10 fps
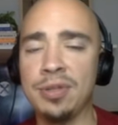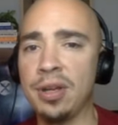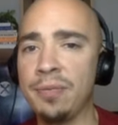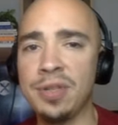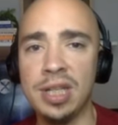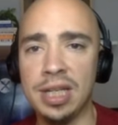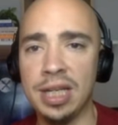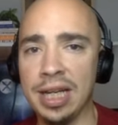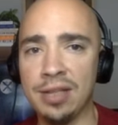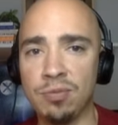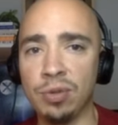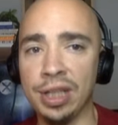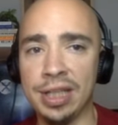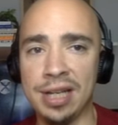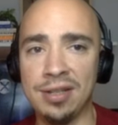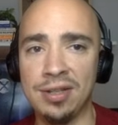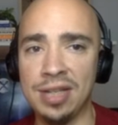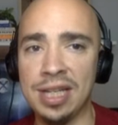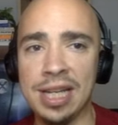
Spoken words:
So it's really nice to see.